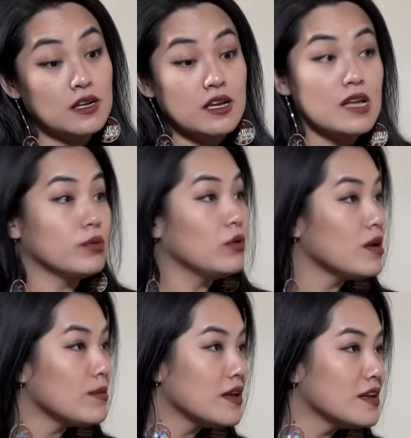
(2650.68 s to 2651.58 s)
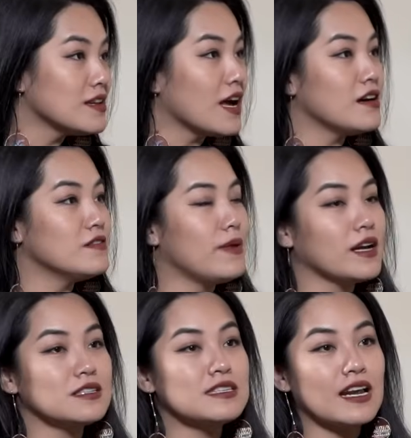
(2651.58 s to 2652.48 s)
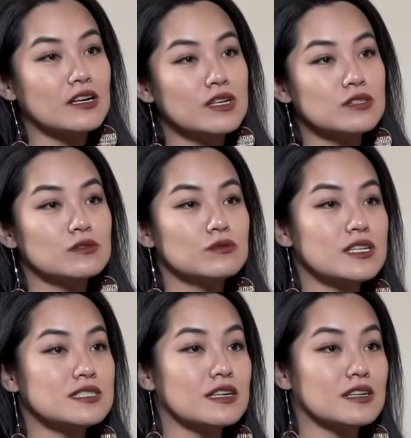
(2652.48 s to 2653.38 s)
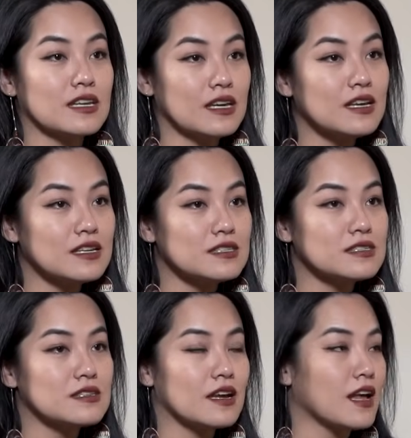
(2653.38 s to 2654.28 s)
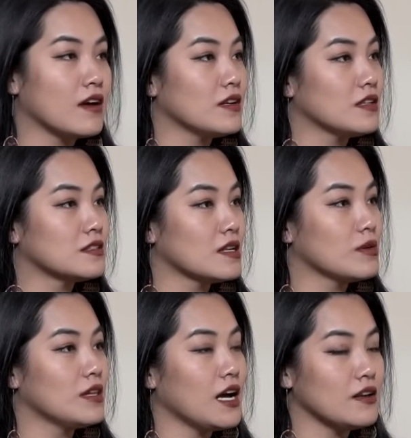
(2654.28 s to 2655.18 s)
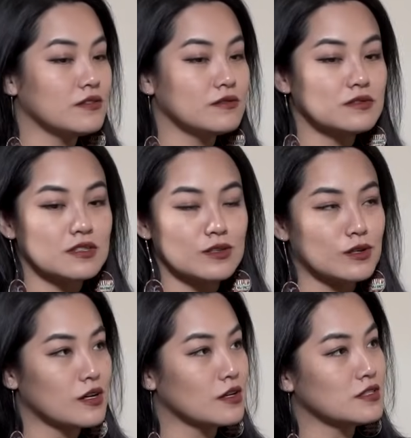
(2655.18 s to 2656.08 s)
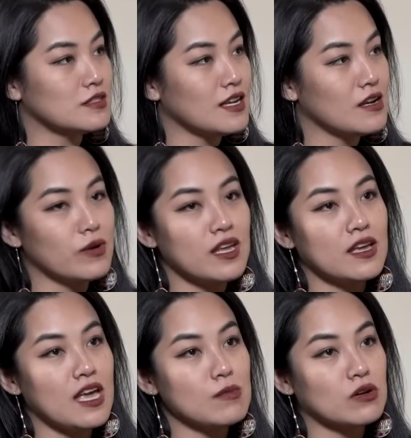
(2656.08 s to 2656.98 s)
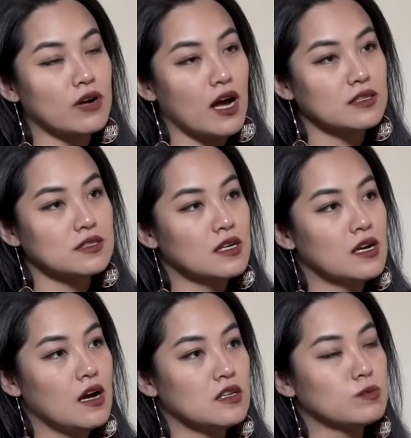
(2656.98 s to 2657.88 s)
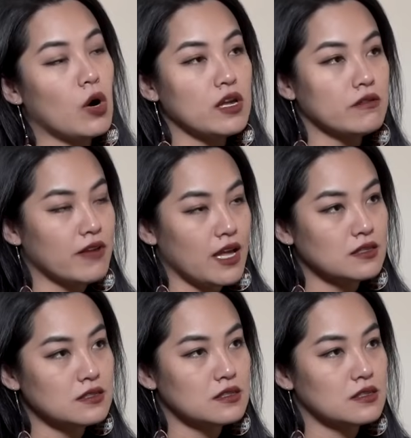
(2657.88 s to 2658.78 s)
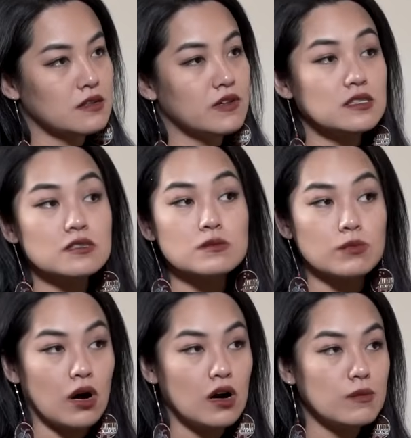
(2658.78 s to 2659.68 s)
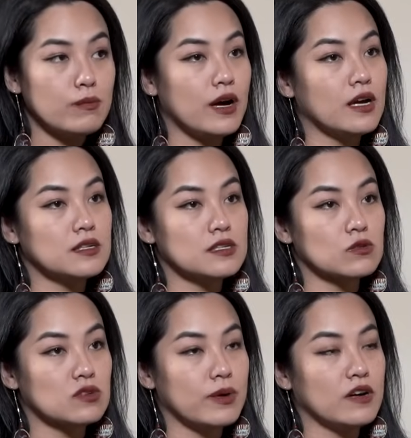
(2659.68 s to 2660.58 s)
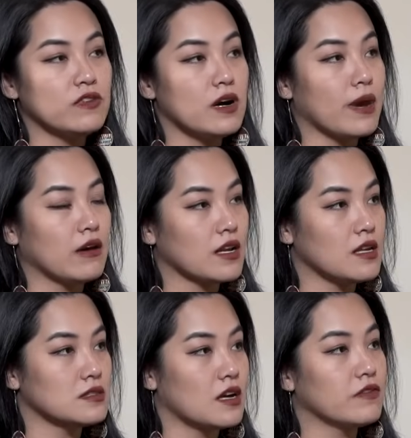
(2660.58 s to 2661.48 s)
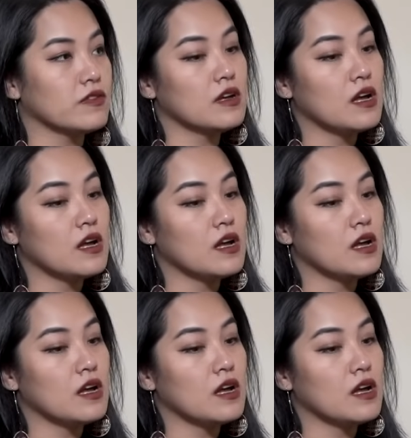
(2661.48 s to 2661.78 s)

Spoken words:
employment, have better salaries to raise their kids, and have a stable life. Just earlier today, we came across a small event. Even it's small, but it's a group of Americans of